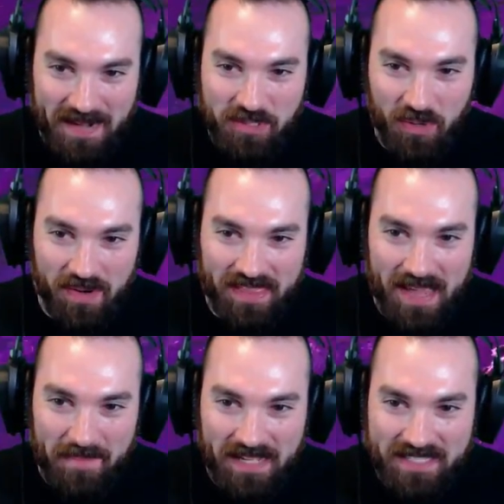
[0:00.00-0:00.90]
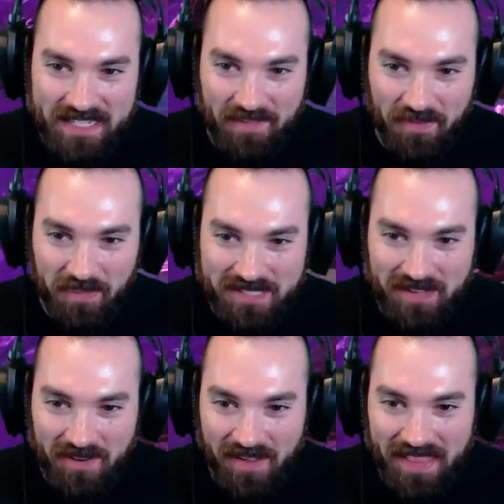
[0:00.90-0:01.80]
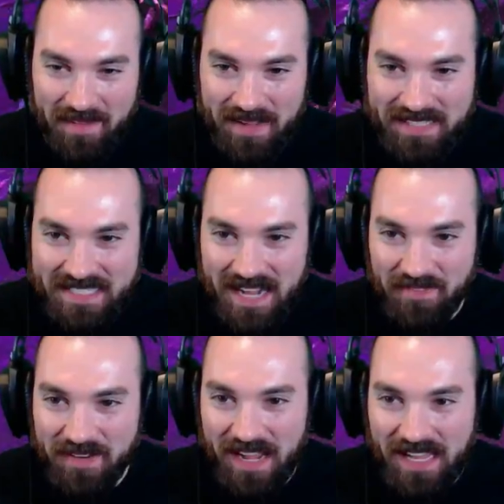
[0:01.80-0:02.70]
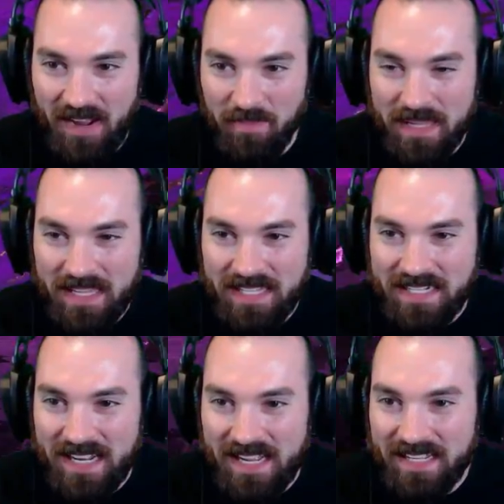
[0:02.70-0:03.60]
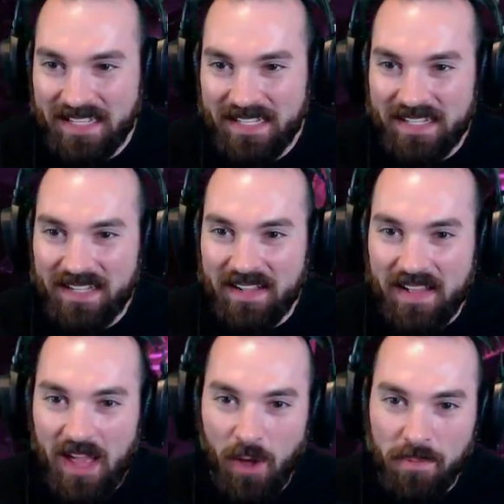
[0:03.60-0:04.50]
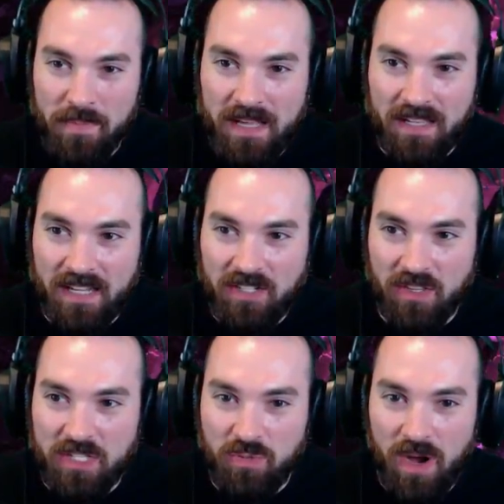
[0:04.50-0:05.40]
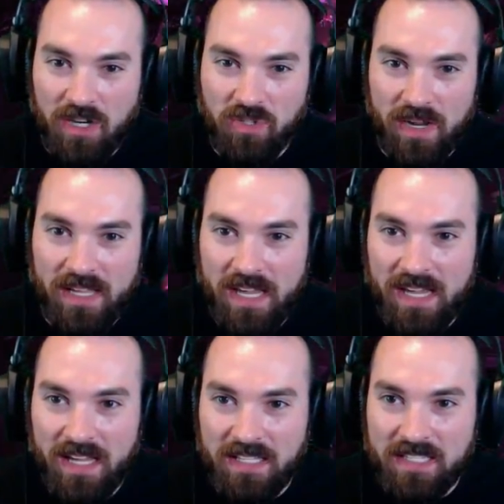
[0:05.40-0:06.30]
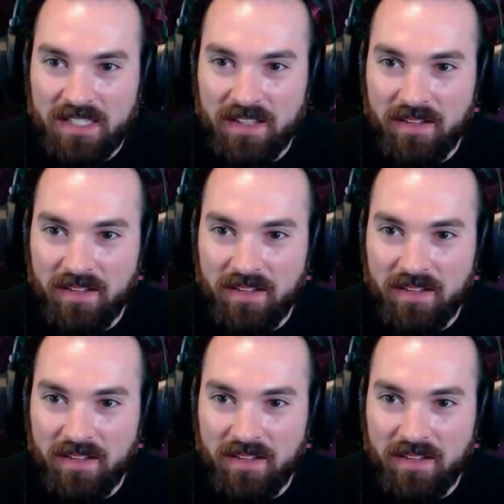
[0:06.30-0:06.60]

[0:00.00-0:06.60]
I'm joined with that man, Stefan. What's going on, that man, Stefan? Hanging out with me again today helping me collect all these rock drake eggs.